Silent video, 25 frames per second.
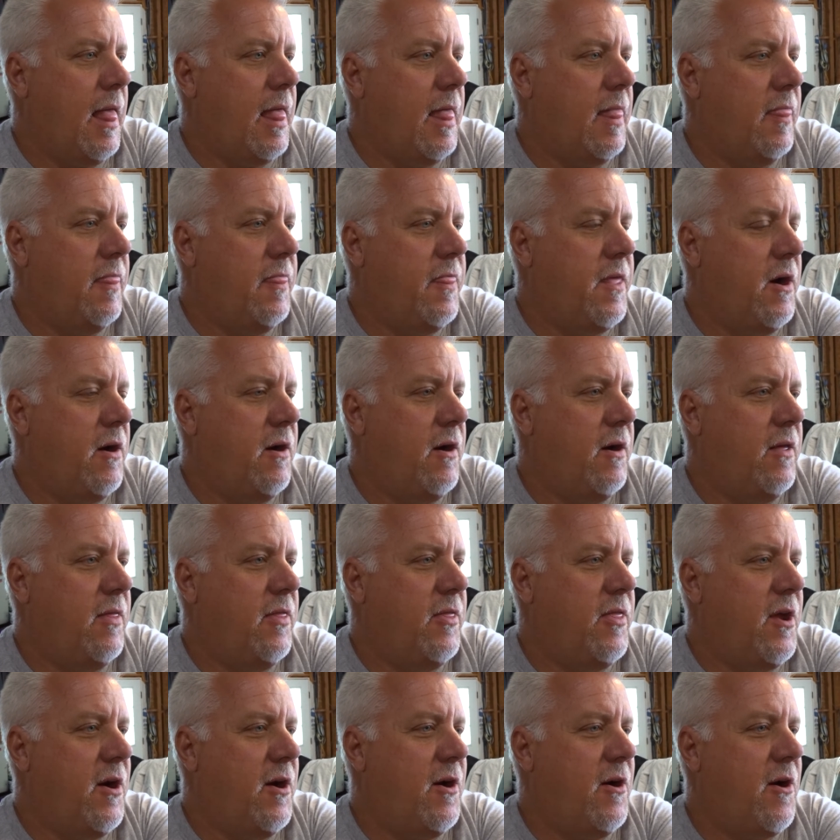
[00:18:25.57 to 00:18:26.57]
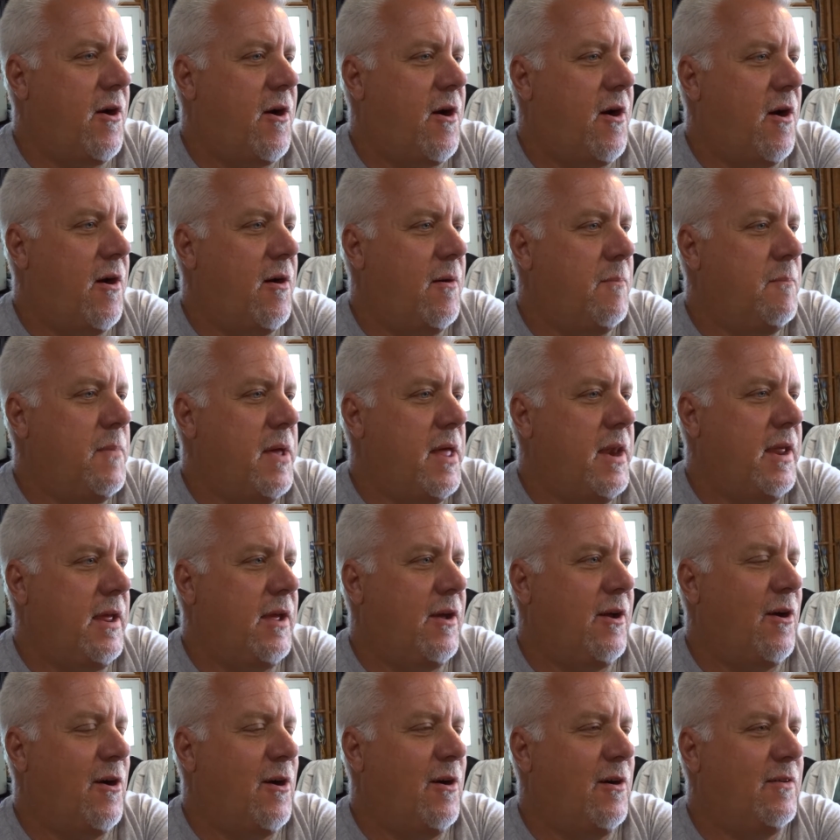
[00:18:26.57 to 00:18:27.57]
There are many
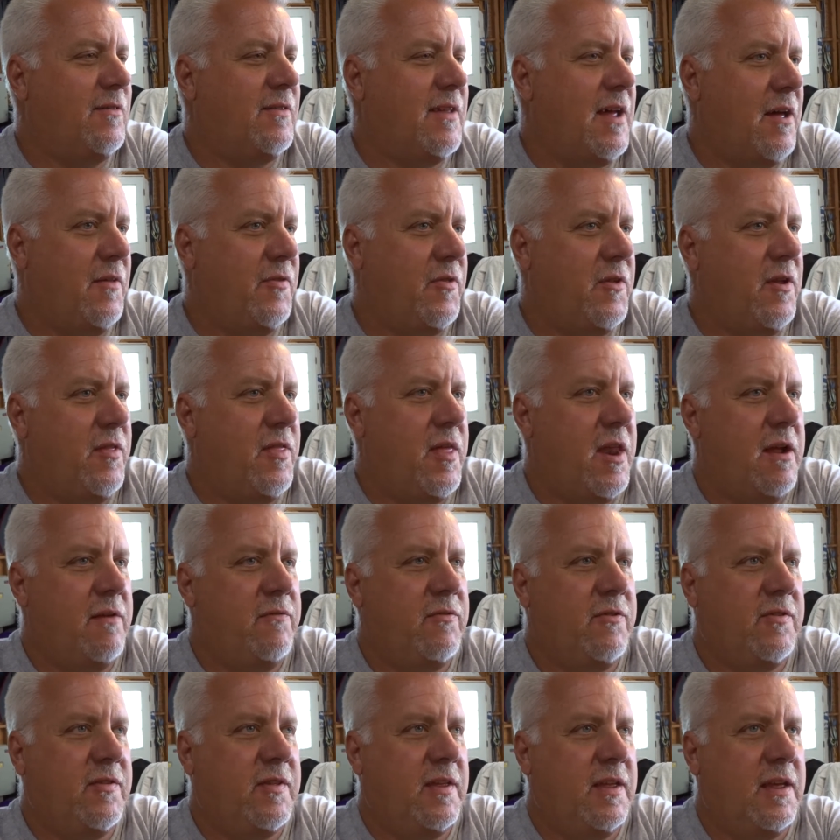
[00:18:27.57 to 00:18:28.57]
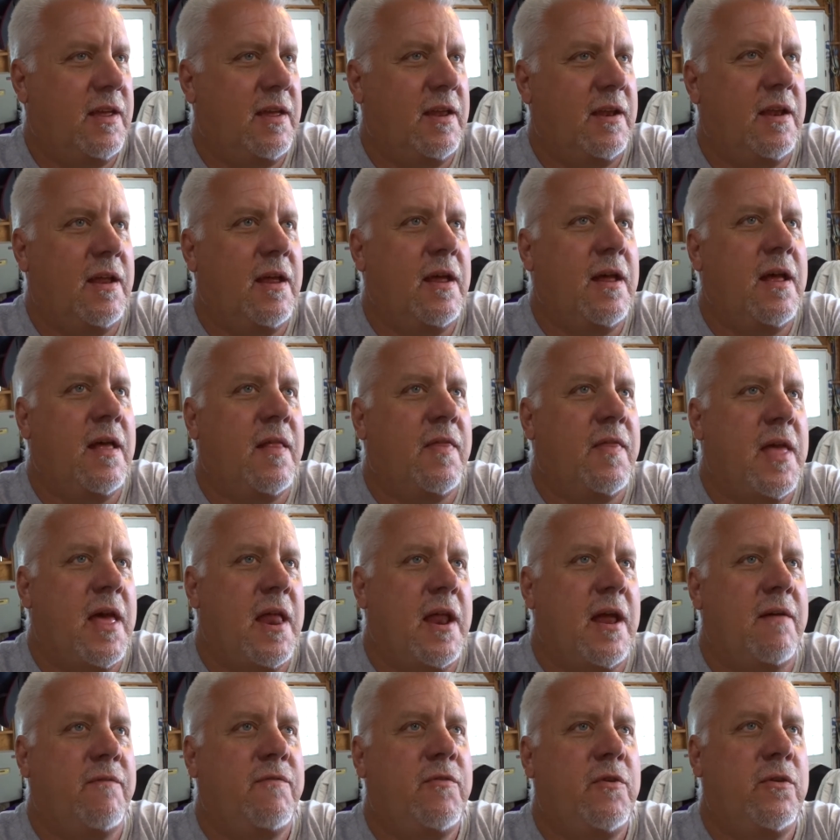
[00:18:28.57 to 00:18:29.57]
cars out there that I've seen that
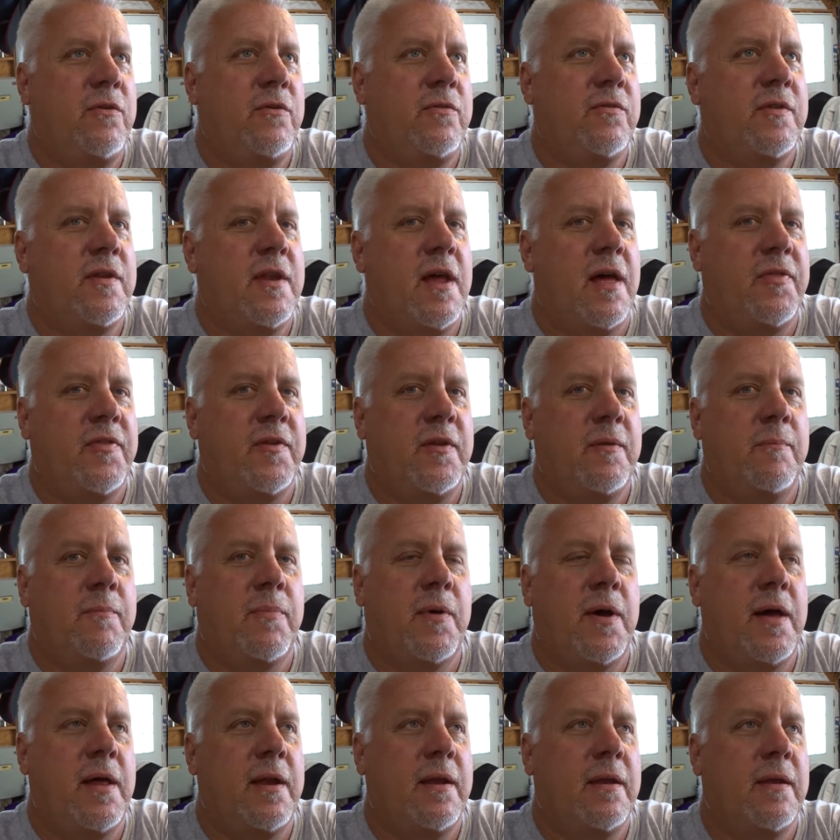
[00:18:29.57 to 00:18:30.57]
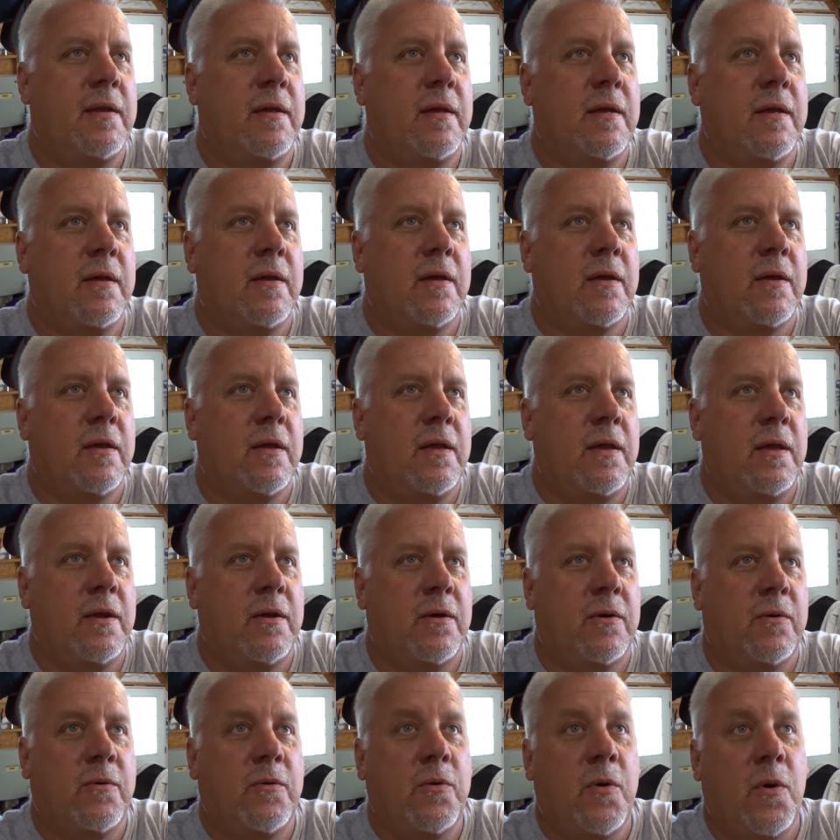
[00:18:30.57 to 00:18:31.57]
have used nothing but,
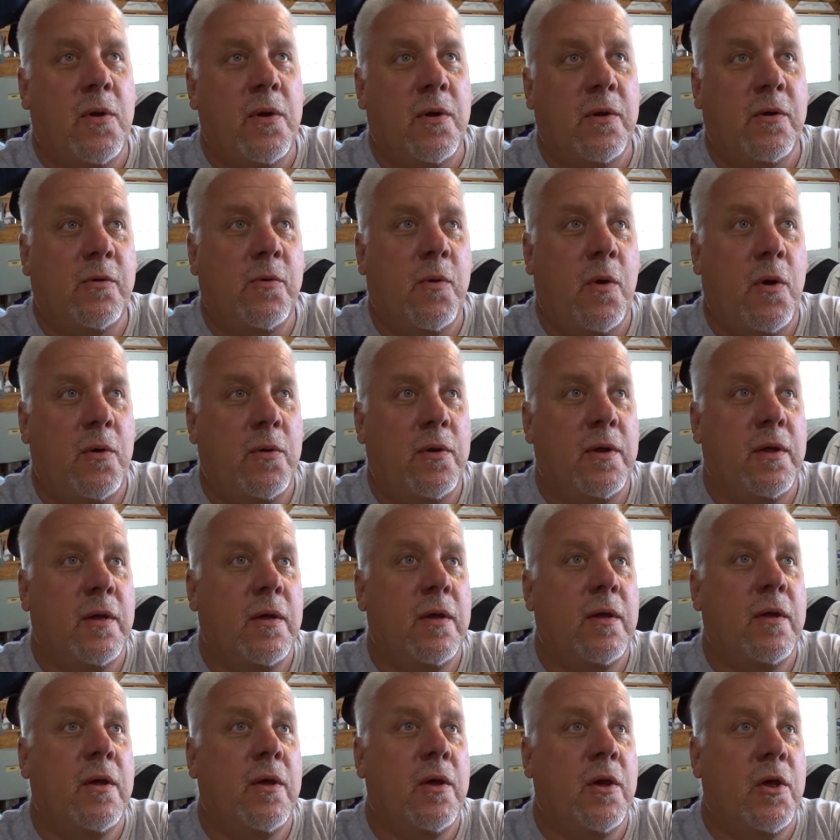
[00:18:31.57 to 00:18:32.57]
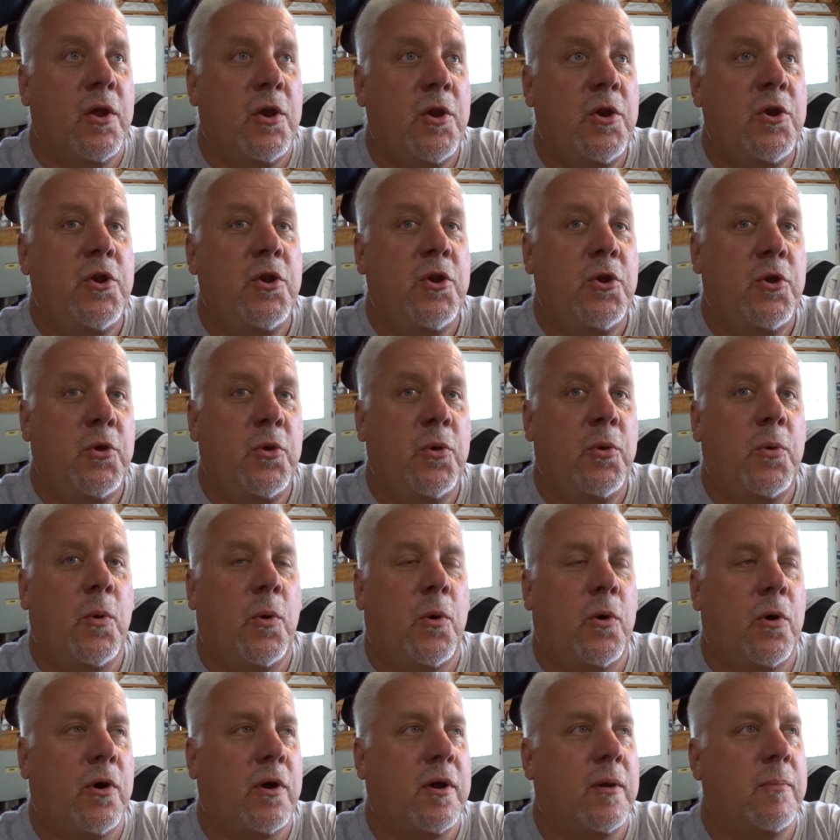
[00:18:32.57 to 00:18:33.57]
quote unquote, new
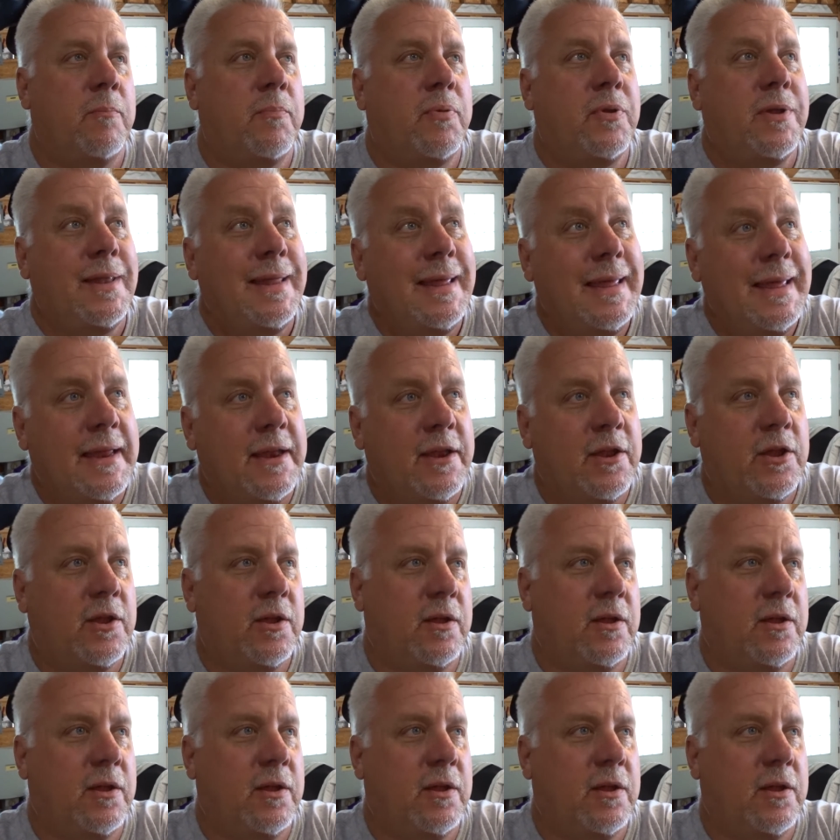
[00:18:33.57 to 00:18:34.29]
or complete